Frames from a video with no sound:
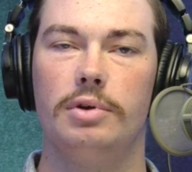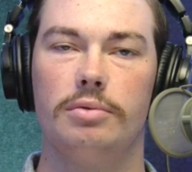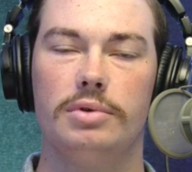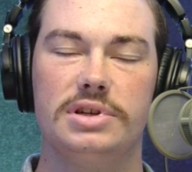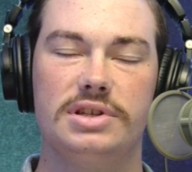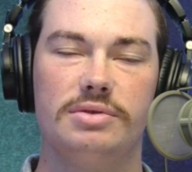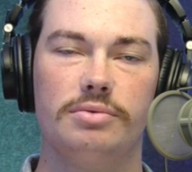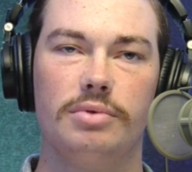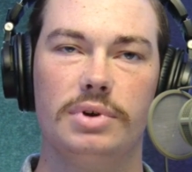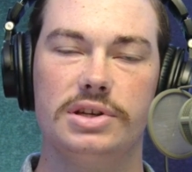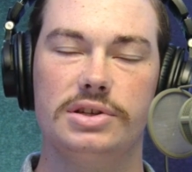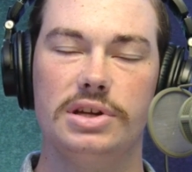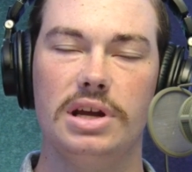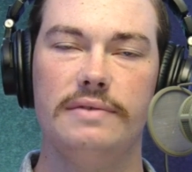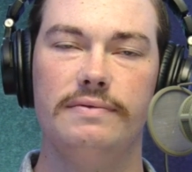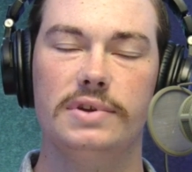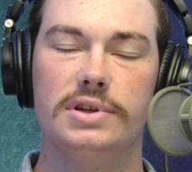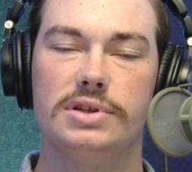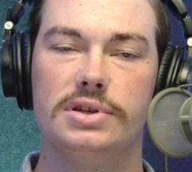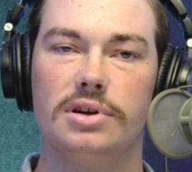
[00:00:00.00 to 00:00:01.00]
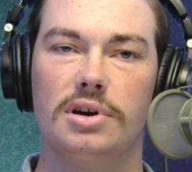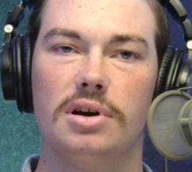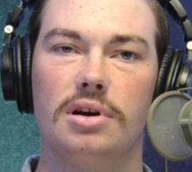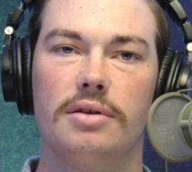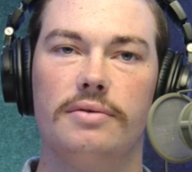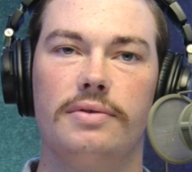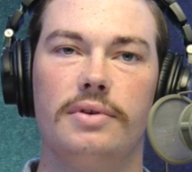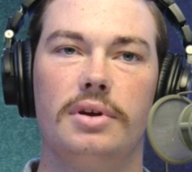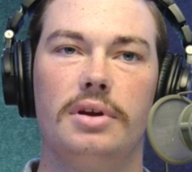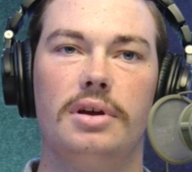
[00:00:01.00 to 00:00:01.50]
Receive the
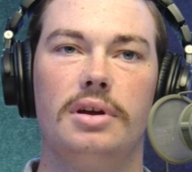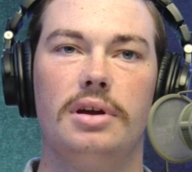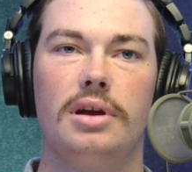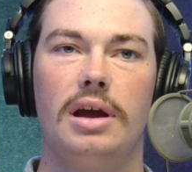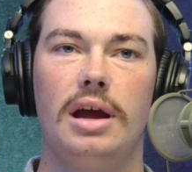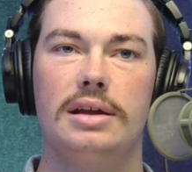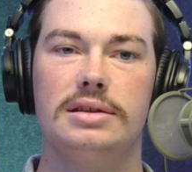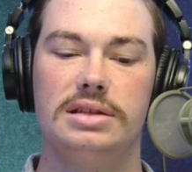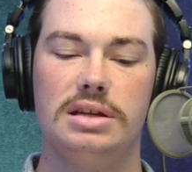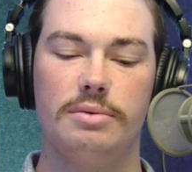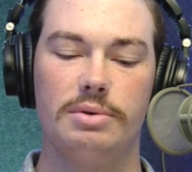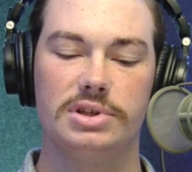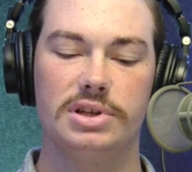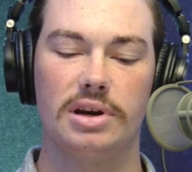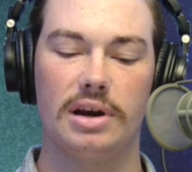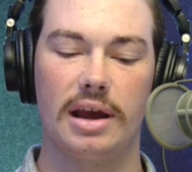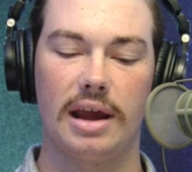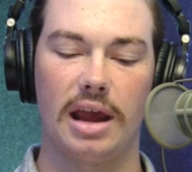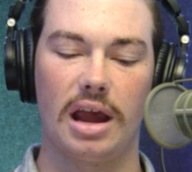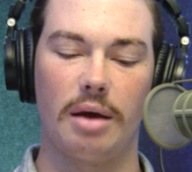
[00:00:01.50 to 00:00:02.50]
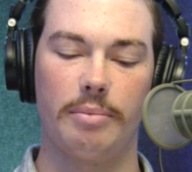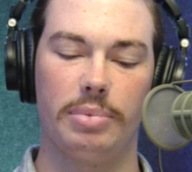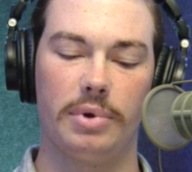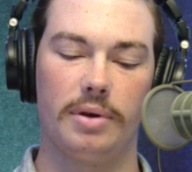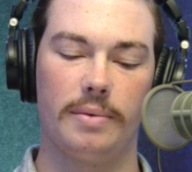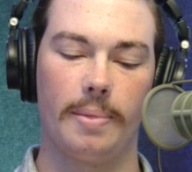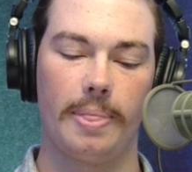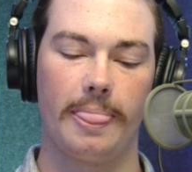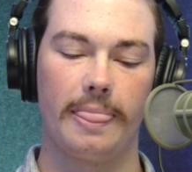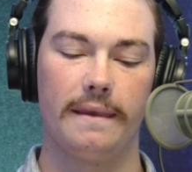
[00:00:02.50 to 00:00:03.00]
serve and see what's going to
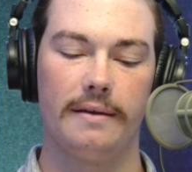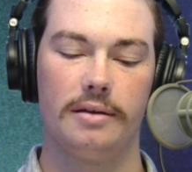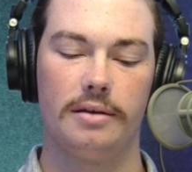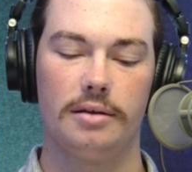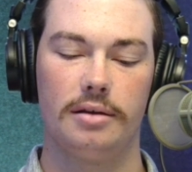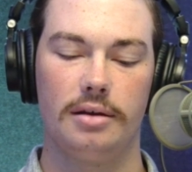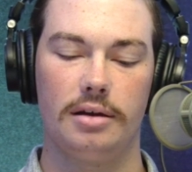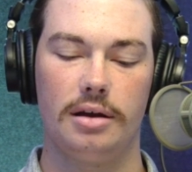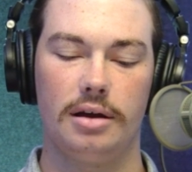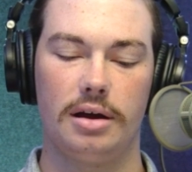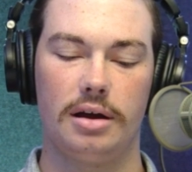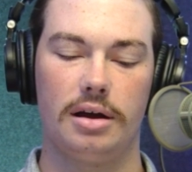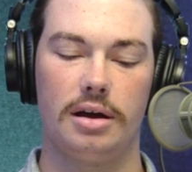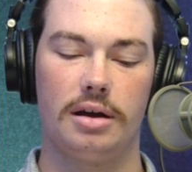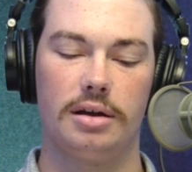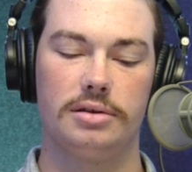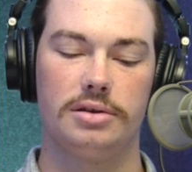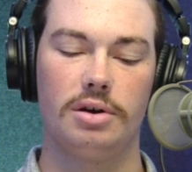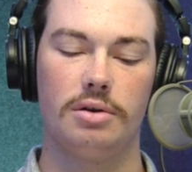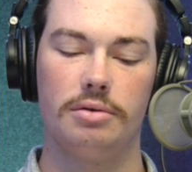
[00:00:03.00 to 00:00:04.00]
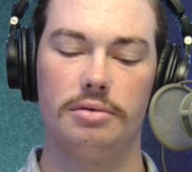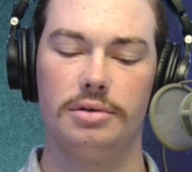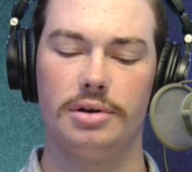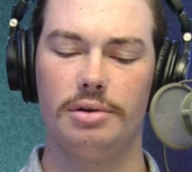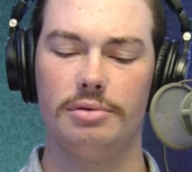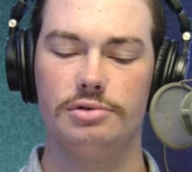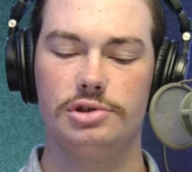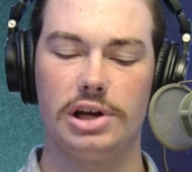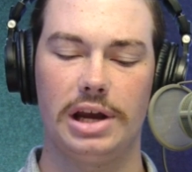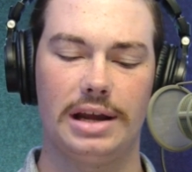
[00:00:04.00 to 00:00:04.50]
happen.
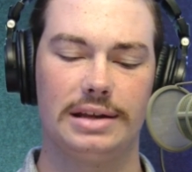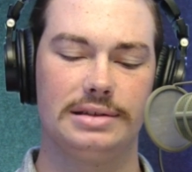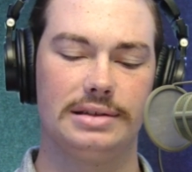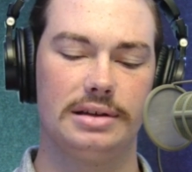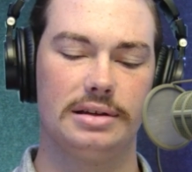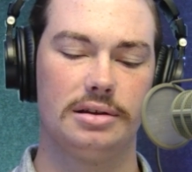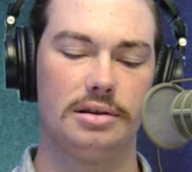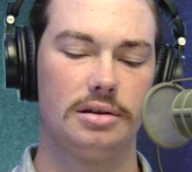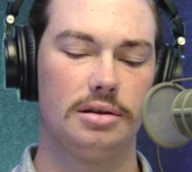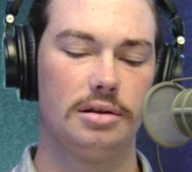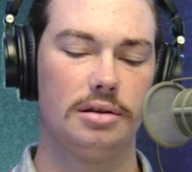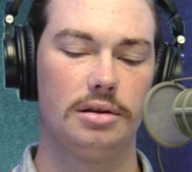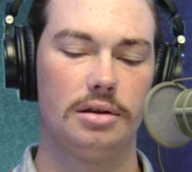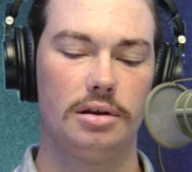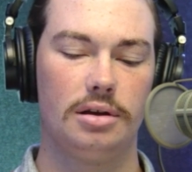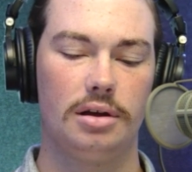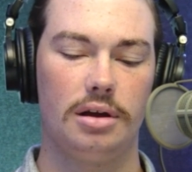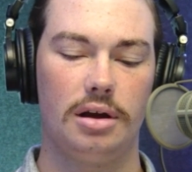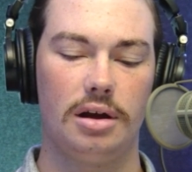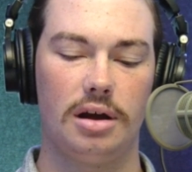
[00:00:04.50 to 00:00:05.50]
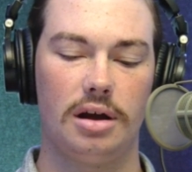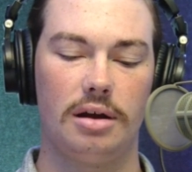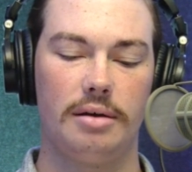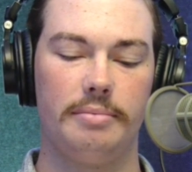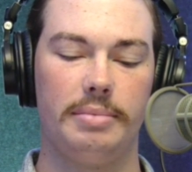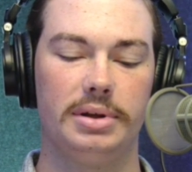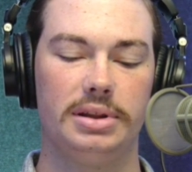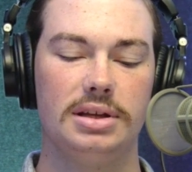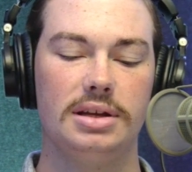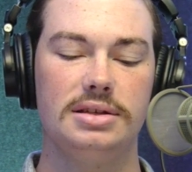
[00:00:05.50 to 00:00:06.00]
Don't chance it.
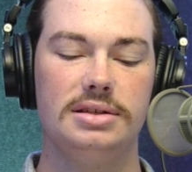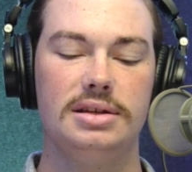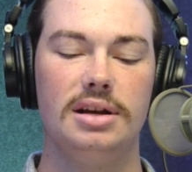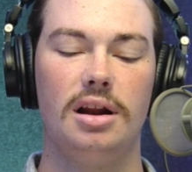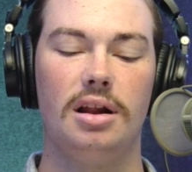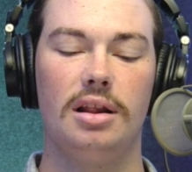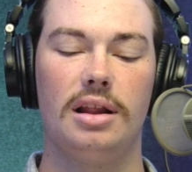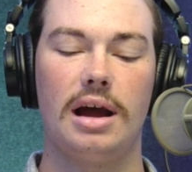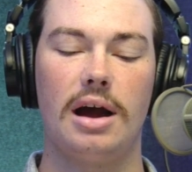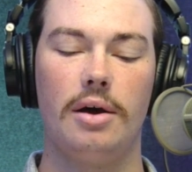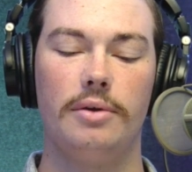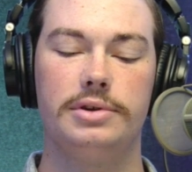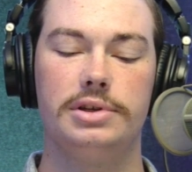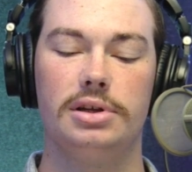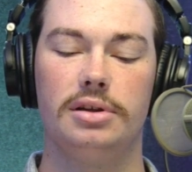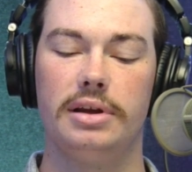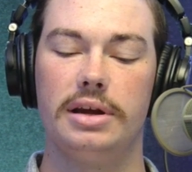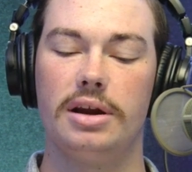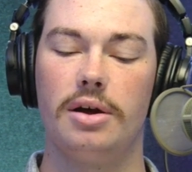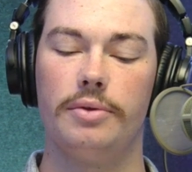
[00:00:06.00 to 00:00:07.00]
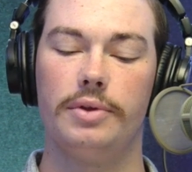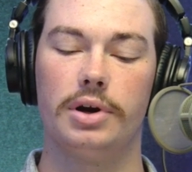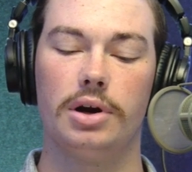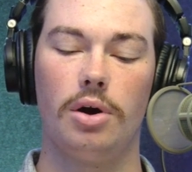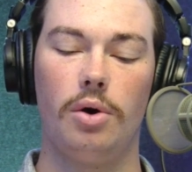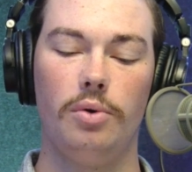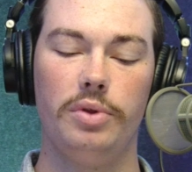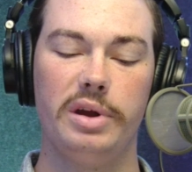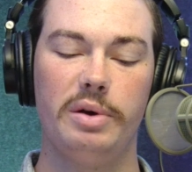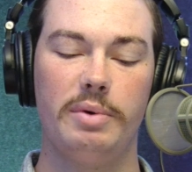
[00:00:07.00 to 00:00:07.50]
But this did allow Toledo
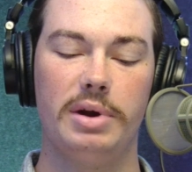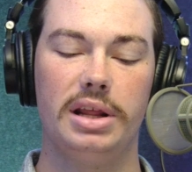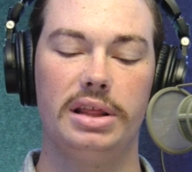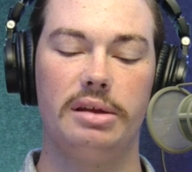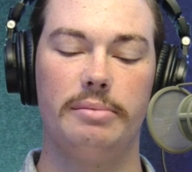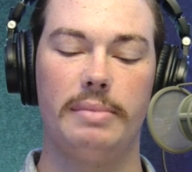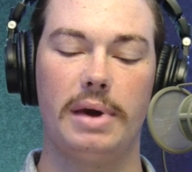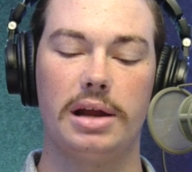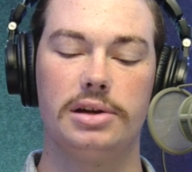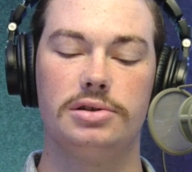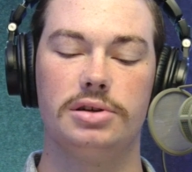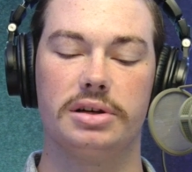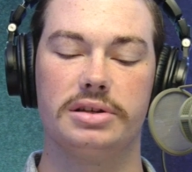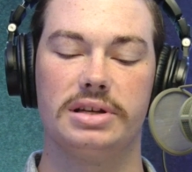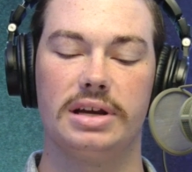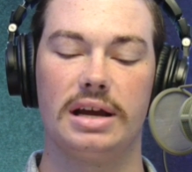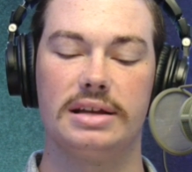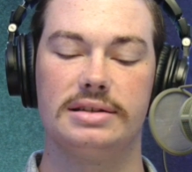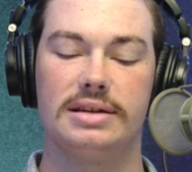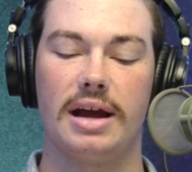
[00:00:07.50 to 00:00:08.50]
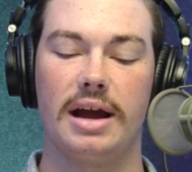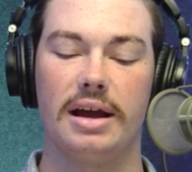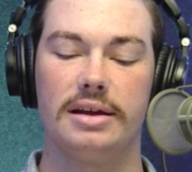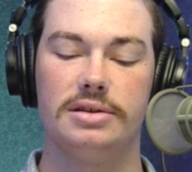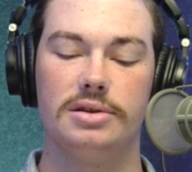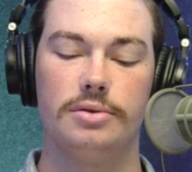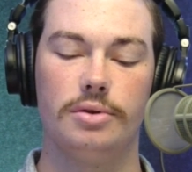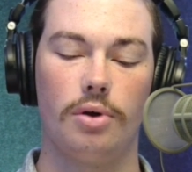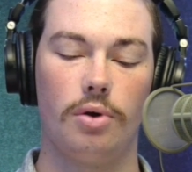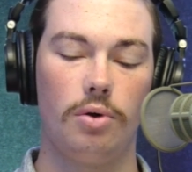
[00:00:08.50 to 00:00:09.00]
their only win in the metrics against
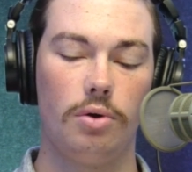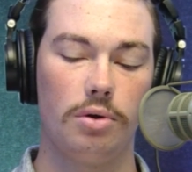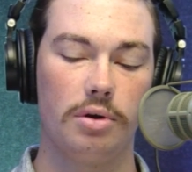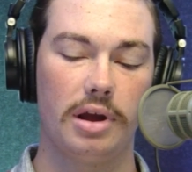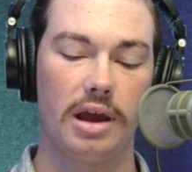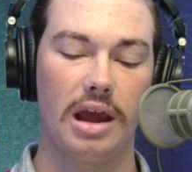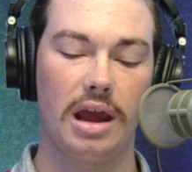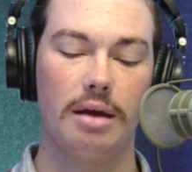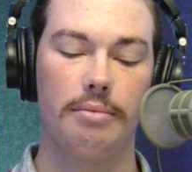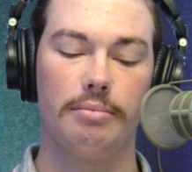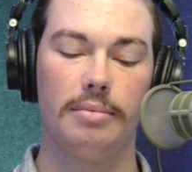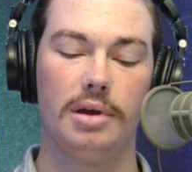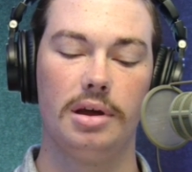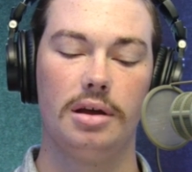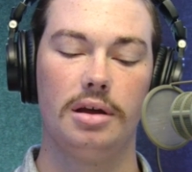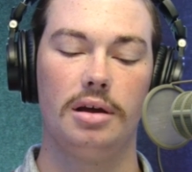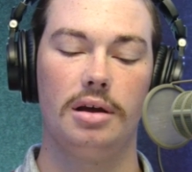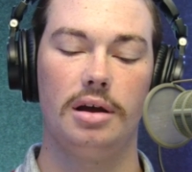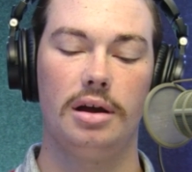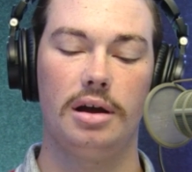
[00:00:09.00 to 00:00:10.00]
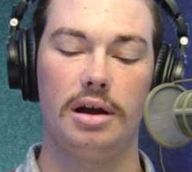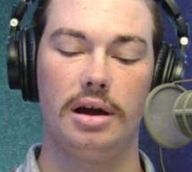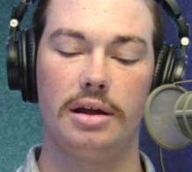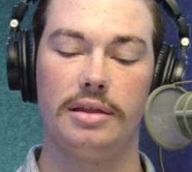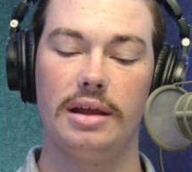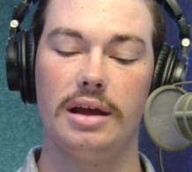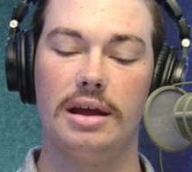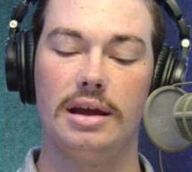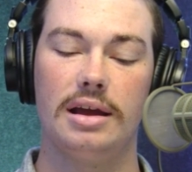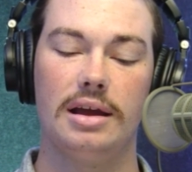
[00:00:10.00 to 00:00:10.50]
ISU the whole game,
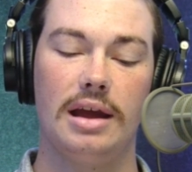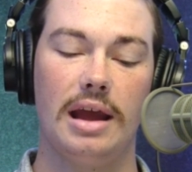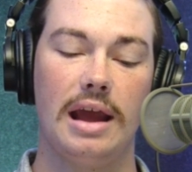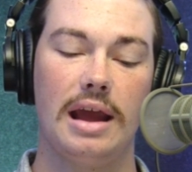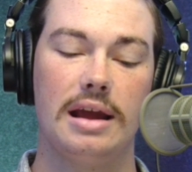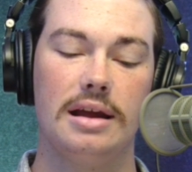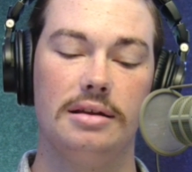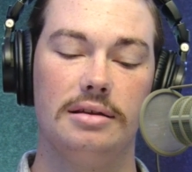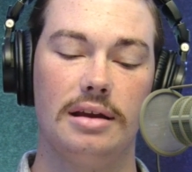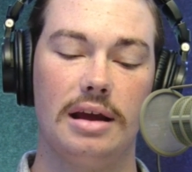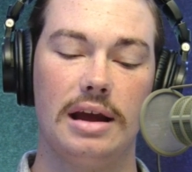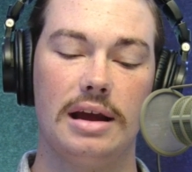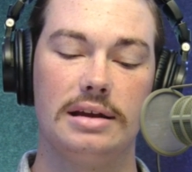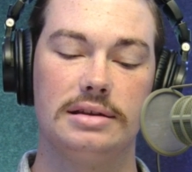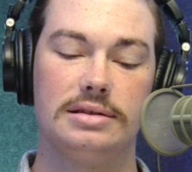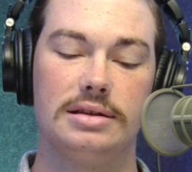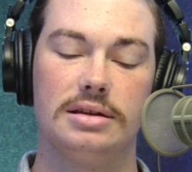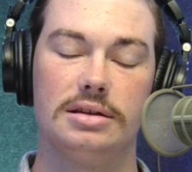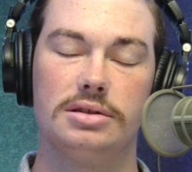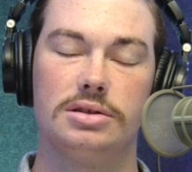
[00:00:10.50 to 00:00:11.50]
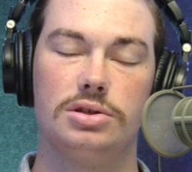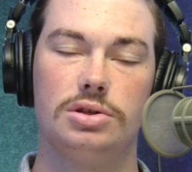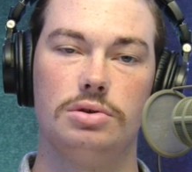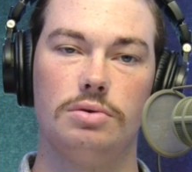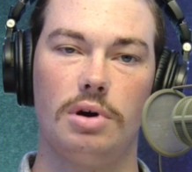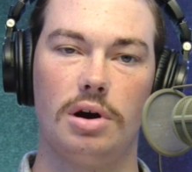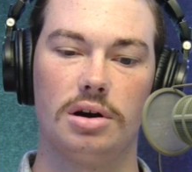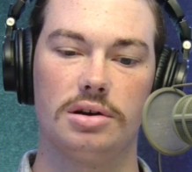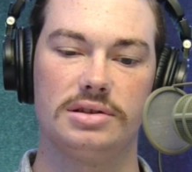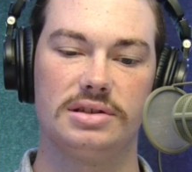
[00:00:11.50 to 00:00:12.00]
and they hit 8 aces
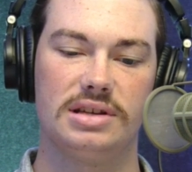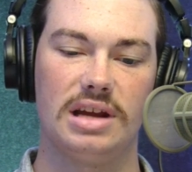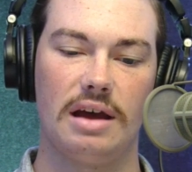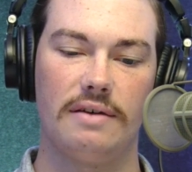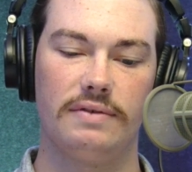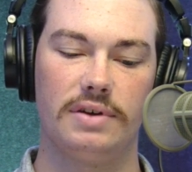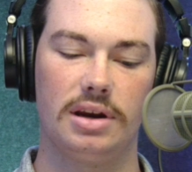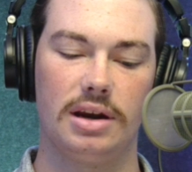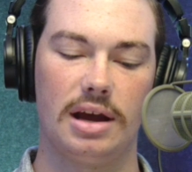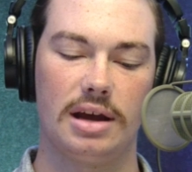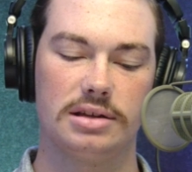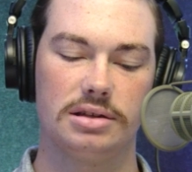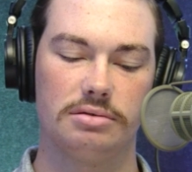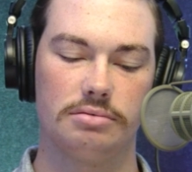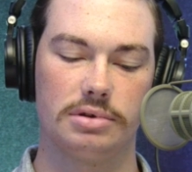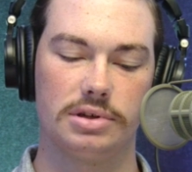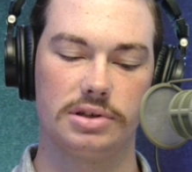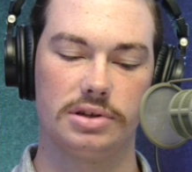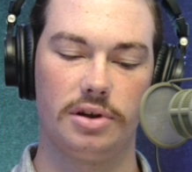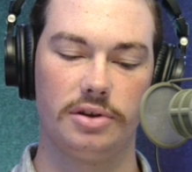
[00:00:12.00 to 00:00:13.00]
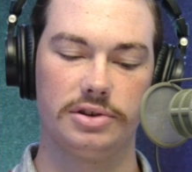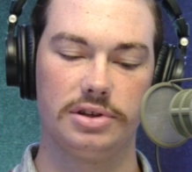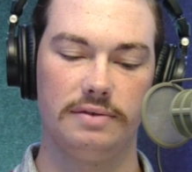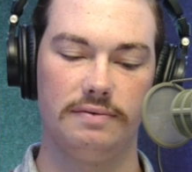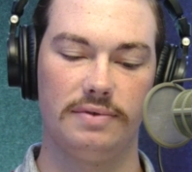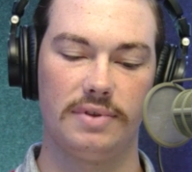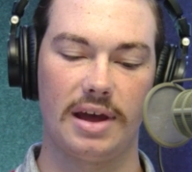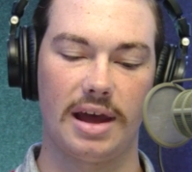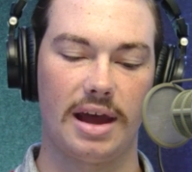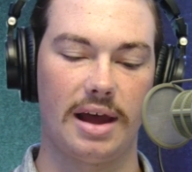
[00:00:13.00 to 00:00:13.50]
to our 7 as a result
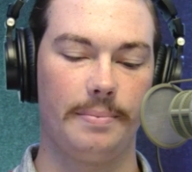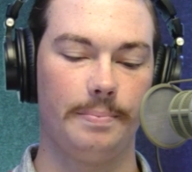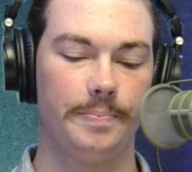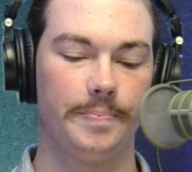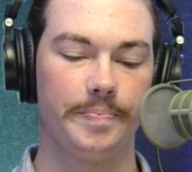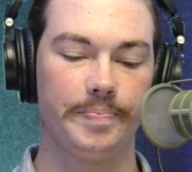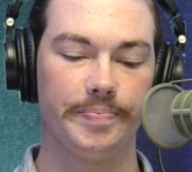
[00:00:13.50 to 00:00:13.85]
of that.